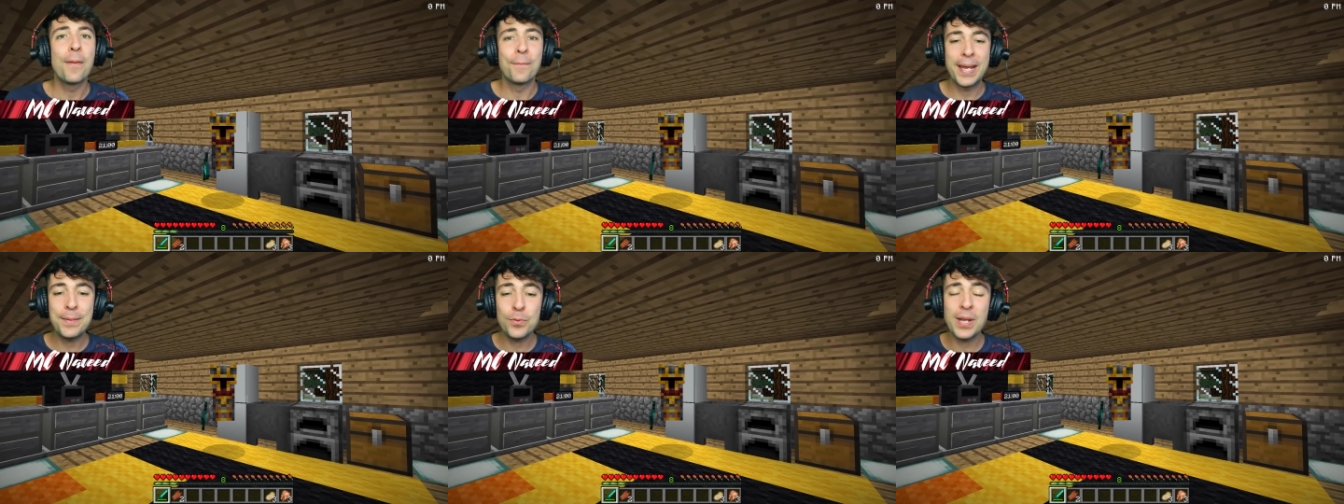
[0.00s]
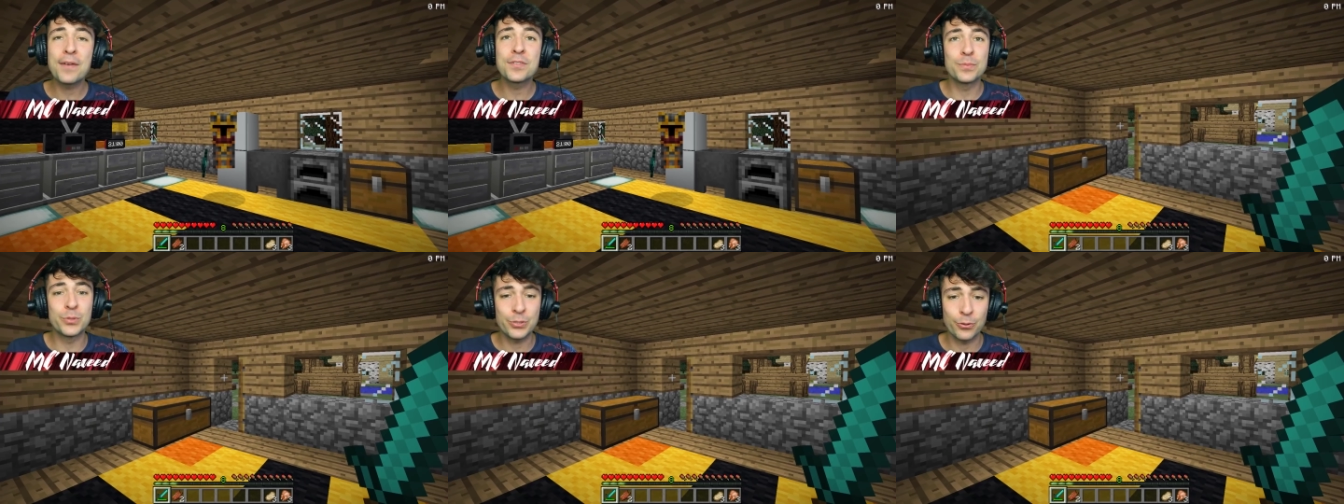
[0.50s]
Maybe we have
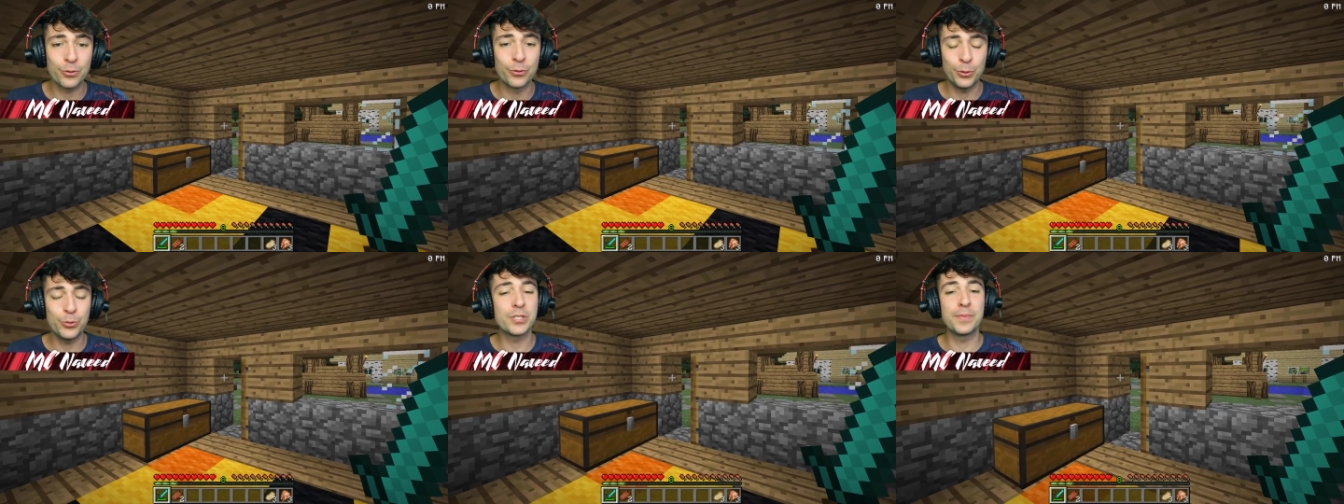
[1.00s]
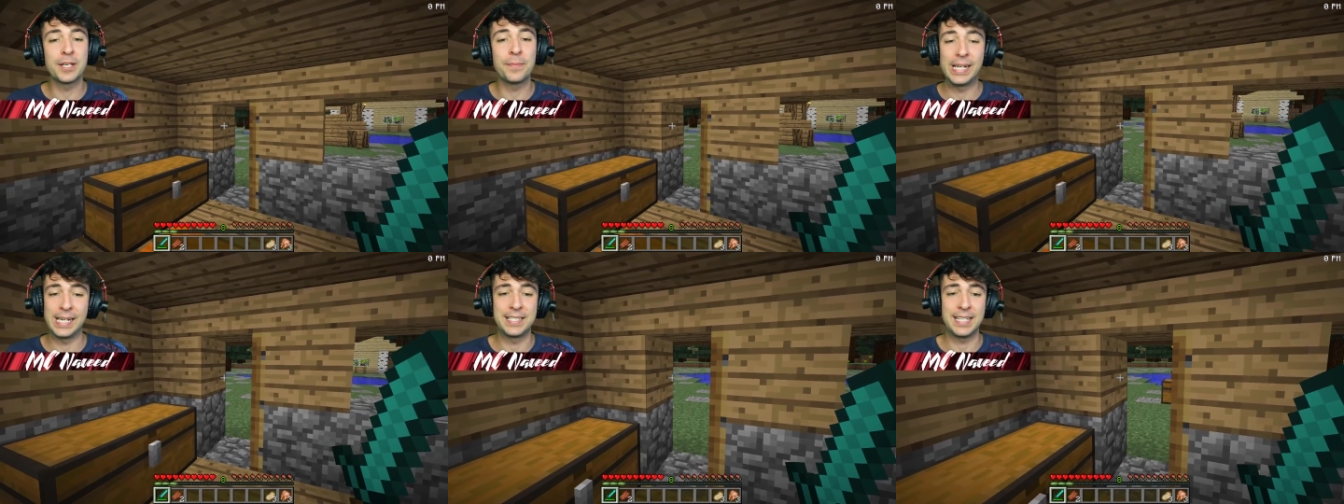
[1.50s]
some sort of ultimate
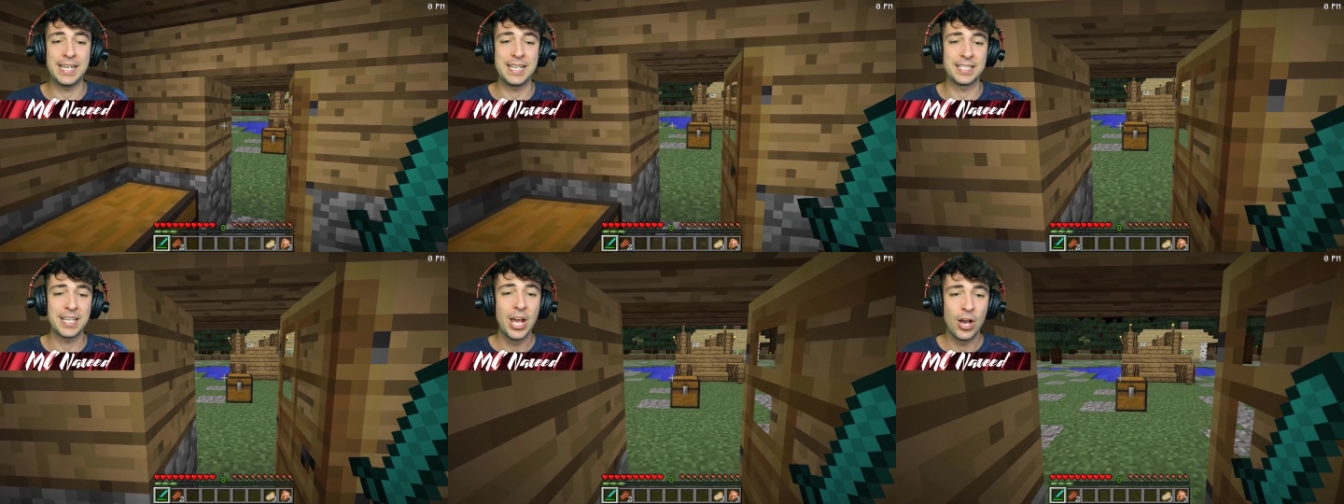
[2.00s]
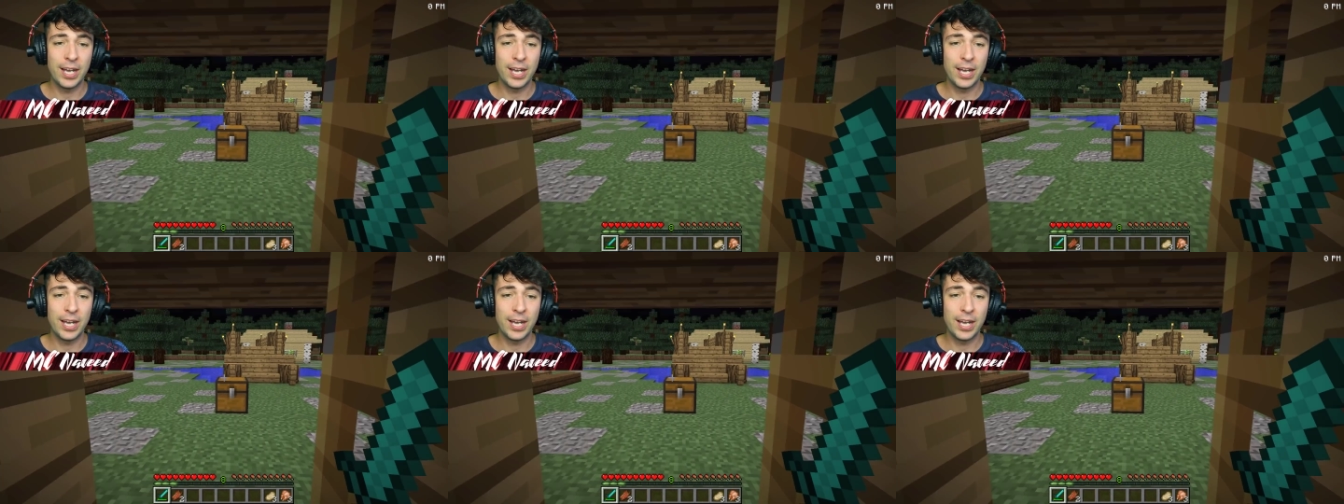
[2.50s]
abilities.